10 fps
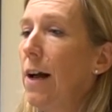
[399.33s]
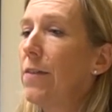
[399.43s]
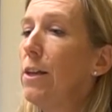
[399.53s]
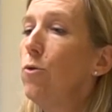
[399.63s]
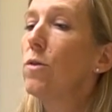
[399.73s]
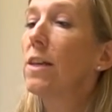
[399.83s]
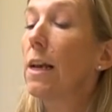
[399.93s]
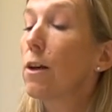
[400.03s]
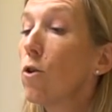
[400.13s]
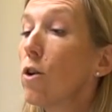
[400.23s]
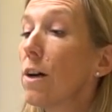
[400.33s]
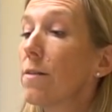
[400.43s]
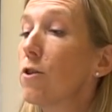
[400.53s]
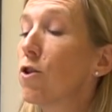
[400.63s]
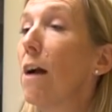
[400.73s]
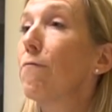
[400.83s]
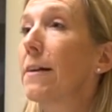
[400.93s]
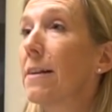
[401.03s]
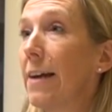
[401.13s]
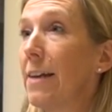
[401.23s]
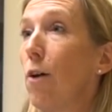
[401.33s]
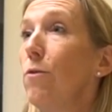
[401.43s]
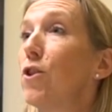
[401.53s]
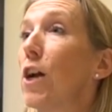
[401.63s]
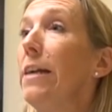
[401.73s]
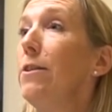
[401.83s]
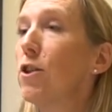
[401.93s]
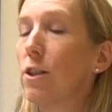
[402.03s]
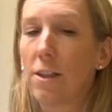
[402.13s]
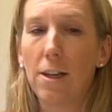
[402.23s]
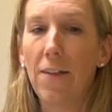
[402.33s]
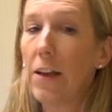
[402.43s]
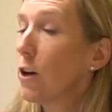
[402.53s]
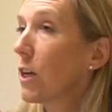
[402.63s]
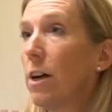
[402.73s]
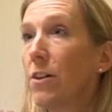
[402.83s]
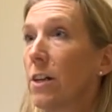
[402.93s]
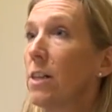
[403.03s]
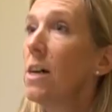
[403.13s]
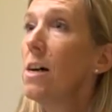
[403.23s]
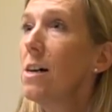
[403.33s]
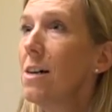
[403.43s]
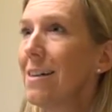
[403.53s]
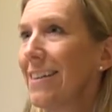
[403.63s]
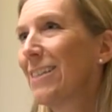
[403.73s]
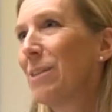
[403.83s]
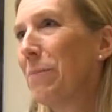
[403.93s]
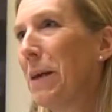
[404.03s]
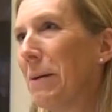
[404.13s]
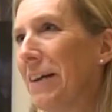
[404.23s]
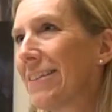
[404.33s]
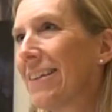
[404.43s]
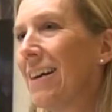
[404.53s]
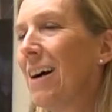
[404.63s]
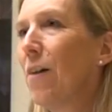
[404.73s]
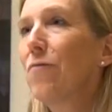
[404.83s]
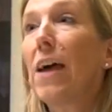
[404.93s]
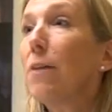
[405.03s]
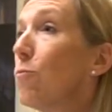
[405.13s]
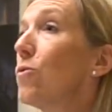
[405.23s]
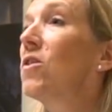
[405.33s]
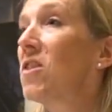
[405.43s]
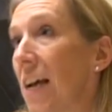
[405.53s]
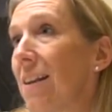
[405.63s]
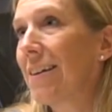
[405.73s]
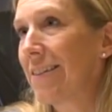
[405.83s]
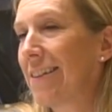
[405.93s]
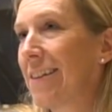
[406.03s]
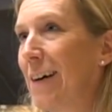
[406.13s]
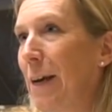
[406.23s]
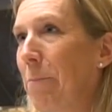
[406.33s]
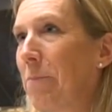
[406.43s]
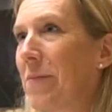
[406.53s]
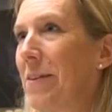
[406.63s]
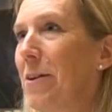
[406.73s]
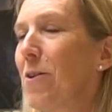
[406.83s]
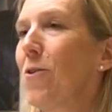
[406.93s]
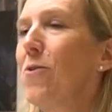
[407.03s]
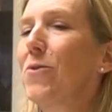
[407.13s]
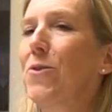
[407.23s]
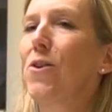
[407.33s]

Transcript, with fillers: And then you'd say, like, look at the traffic light, how it changes. And then like, ta-da, it's in PMS. Yeah. That would sell at the time, yeah. You know? Yeah.